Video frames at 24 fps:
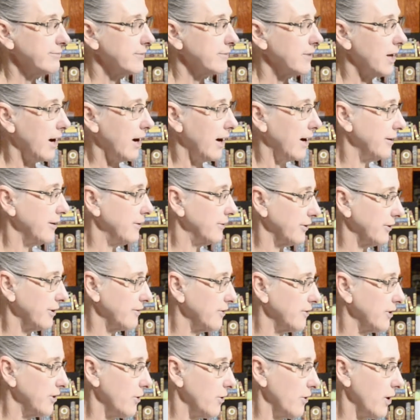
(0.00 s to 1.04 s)
I don't
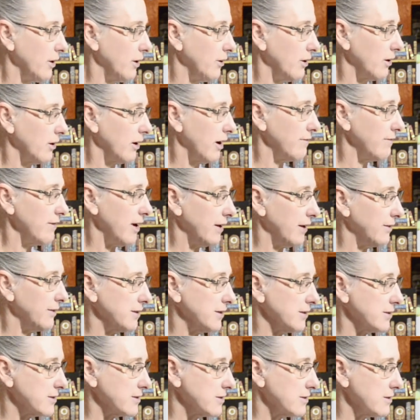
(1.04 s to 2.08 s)
even know how long I've had
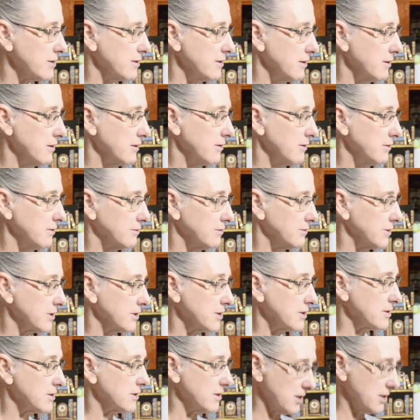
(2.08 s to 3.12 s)
this.
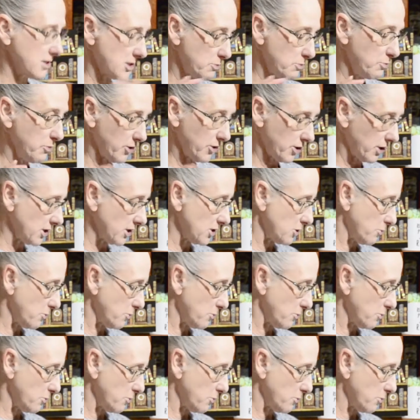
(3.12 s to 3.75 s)
This book is